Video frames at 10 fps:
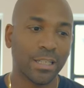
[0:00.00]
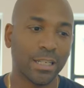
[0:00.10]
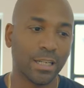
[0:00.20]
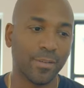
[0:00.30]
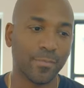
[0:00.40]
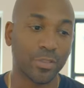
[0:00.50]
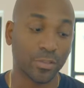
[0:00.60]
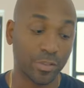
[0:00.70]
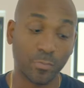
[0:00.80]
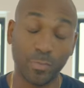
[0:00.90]
Um,
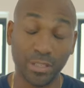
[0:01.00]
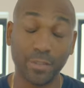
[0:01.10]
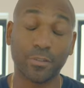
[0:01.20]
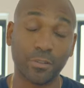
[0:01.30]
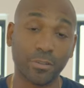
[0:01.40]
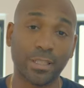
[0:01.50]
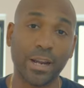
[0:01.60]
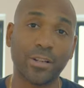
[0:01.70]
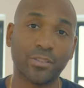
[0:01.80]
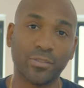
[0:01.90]
so it's been difficult to
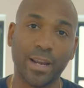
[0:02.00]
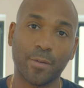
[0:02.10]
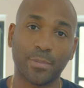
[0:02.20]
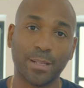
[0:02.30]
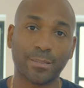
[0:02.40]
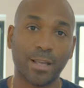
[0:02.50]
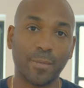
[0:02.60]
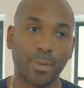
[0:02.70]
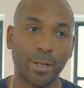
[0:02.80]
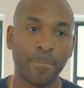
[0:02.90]
carry two cameras
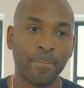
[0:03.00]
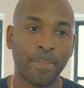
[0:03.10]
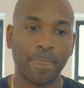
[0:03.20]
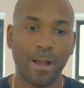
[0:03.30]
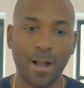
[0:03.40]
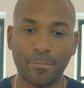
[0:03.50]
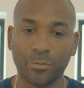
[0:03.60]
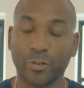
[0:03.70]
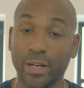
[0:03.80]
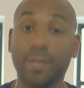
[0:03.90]
outside, but
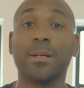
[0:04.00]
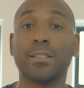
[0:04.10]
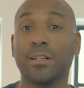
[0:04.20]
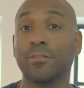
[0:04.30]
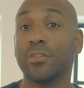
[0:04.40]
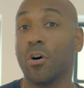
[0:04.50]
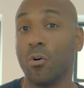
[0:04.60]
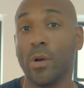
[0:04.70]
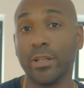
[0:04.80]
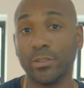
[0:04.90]
I'm training myself to
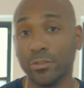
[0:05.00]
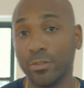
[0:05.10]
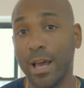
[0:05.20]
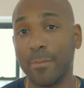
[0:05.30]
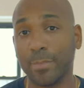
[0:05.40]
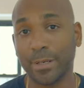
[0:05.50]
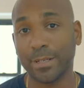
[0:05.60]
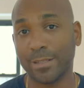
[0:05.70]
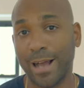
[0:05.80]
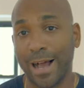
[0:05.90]
always do that
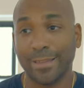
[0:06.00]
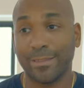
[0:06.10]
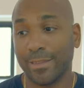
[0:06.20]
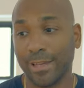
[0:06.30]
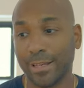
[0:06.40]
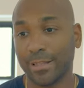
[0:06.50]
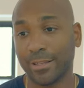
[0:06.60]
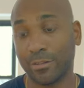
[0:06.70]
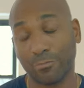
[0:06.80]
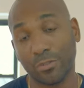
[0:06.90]
because I think
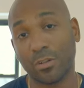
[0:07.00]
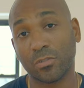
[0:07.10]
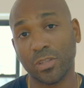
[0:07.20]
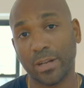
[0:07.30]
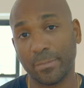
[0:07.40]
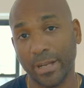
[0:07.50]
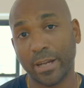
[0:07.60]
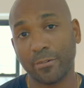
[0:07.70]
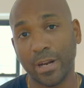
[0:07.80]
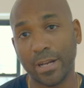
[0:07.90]
that the results that I'm
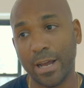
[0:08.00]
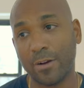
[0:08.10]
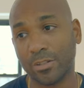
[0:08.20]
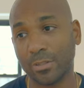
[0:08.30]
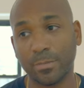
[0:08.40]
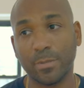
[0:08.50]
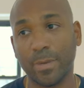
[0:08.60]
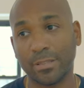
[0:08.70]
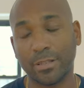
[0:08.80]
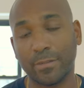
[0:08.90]
getting right now are some of the
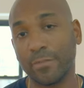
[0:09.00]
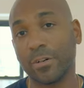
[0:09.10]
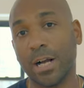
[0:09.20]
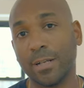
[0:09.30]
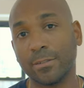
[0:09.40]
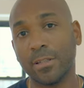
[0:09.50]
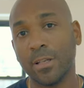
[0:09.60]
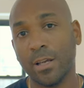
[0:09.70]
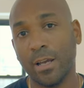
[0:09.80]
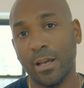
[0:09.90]
best that I've ever gotten,
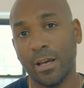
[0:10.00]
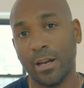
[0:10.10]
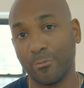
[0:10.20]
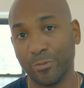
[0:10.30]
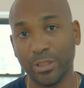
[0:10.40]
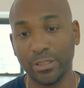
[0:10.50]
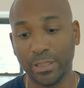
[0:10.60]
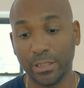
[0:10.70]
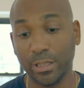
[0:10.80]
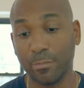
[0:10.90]
and I'm really
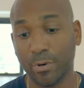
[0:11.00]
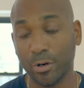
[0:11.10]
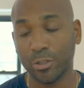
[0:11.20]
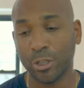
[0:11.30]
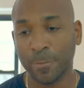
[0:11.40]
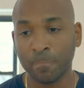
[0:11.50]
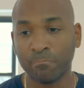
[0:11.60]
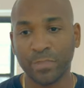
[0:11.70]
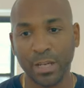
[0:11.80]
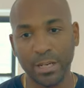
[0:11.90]
digging the approach.
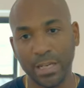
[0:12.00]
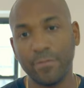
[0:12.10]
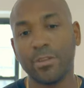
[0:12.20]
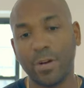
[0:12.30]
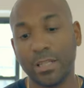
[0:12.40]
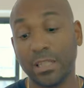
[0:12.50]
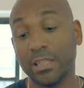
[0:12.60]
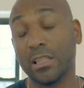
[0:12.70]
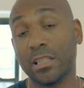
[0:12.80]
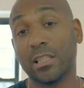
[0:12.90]
And even though I say
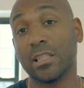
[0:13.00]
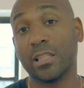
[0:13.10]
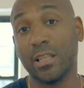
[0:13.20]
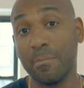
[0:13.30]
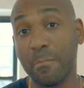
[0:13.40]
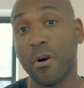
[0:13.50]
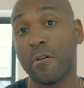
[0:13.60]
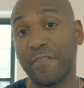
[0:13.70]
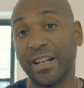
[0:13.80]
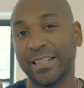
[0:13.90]
that this is the
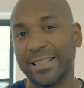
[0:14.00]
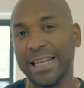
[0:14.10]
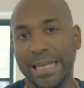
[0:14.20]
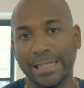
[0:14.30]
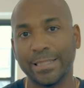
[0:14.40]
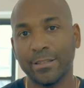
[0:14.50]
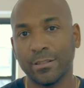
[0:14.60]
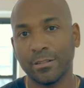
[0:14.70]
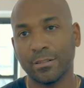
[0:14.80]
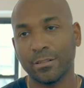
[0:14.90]
perfect kit,
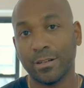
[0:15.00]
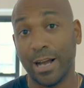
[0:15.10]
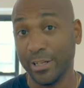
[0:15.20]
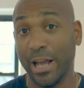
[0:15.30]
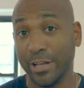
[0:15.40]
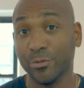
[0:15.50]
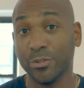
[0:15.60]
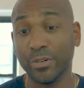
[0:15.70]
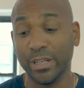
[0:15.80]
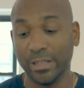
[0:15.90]
I, I do
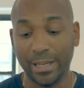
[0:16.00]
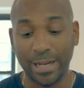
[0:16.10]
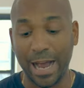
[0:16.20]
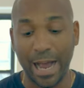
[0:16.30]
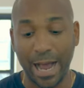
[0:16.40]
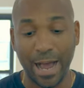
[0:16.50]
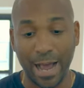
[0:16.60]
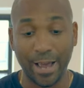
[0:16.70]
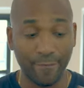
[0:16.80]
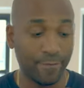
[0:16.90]
agree that I,
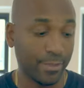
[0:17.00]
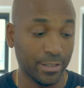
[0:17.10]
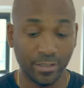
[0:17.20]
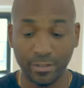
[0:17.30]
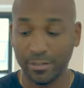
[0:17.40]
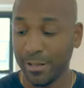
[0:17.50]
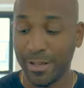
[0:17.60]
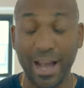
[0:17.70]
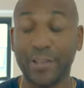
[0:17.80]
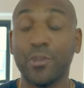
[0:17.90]
I have this is
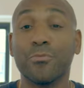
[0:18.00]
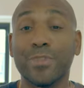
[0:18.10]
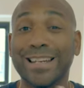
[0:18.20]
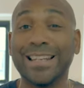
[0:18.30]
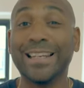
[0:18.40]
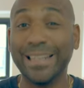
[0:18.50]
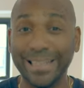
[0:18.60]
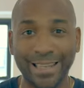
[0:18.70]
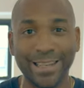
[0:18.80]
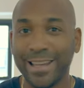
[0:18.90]
I don't
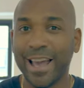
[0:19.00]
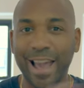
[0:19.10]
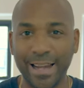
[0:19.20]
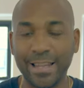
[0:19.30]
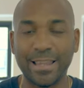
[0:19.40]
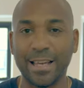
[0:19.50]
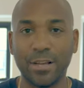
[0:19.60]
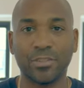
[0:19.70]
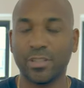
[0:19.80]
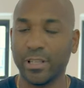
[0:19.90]
need anything
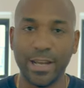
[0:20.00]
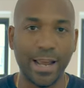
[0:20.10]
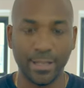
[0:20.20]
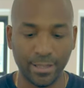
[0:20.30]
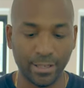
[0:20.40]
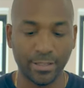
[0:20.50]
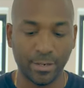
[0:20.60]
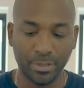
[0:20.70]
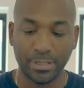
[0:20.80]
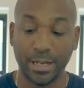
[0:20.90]
else to get anything
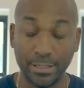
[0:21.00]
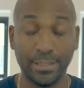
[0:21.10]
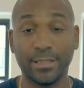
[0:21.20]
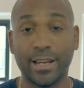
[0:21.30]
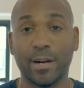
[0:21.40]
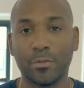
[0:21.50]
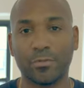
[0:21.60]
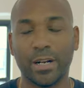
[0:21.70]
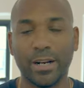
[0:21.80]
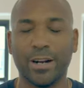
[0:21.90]
done besides these cameras
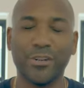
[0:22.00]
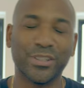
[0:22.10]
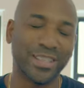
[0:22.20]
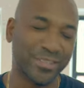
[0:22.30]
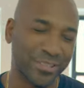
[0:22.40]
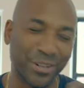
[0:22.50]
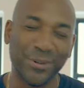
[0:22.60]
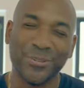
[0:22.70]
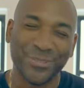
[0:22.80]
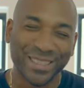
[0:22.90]
right here. I know it sounds
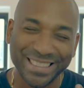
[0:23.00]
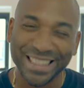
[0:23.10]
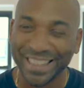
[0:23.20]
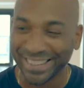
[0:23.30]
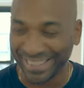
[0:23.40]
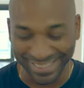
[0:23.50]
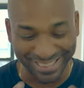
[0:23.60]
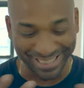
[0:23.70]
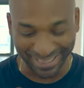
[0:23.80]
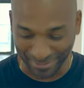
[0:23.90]
so ridiculous.
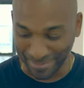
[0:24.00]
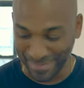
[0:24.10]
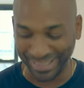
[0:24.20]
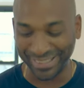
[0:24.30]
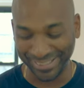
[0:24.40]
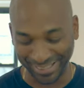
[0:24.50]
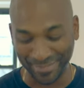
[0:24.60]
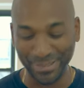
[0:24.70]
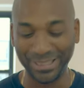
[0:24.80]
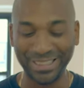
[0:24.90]
It's like, well, no, there's like
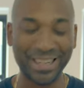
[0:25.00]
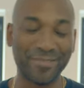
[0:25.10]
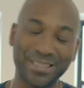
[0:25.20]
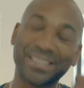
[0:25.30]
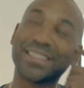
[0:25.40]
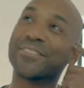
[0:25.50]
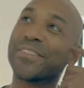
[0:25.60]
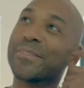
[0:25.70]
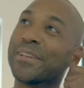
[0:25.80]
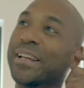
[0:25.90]
a million cameras sitting in
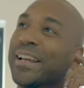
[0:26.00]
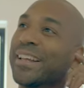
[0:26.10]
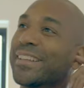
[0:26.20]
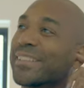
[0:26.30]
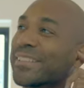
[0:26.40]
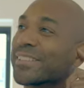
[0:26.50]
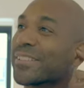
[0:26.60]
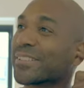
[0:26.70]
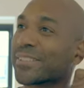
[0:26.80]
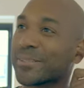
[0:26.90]
front of me. This is
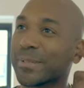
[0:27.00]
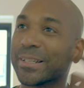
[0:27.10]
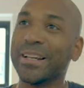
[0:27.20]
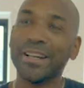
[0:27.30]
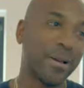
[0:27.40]
so stupid.